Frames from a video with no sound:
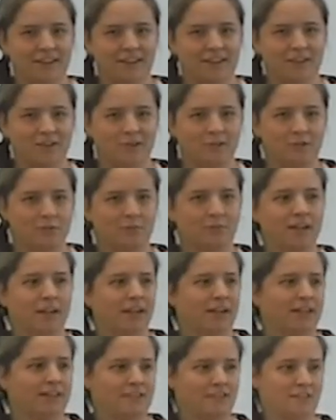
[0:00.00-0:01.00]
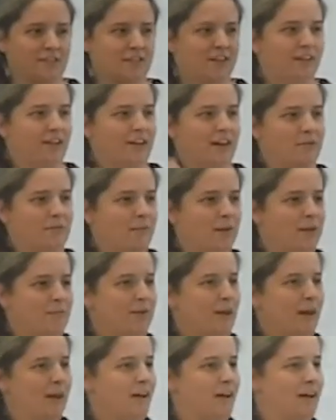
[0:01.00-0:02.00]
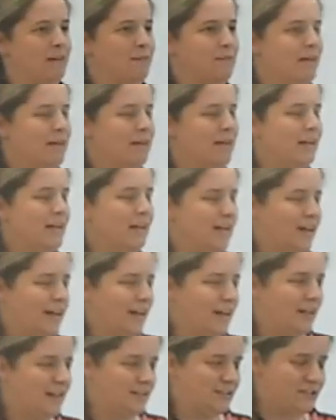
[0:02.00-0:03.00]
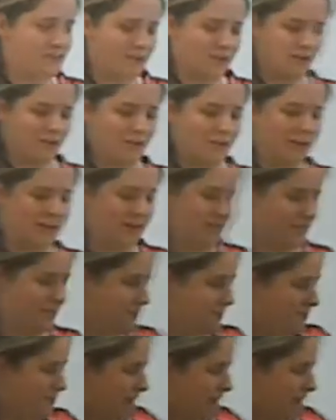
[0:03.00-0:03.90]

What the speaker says: get the whole plant. It's just gonna come right back up. And so it's